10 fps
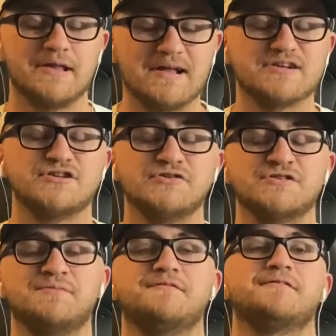Let us know
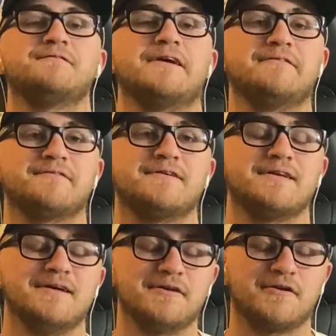some of your favorite
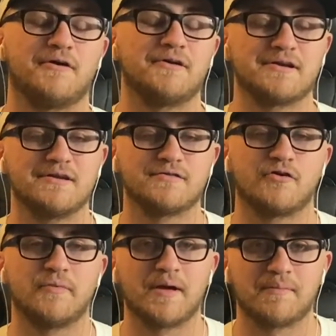Darlington
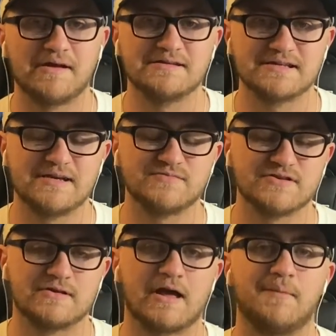throwback paint schemes
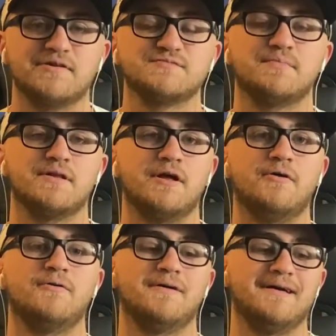in the comments below,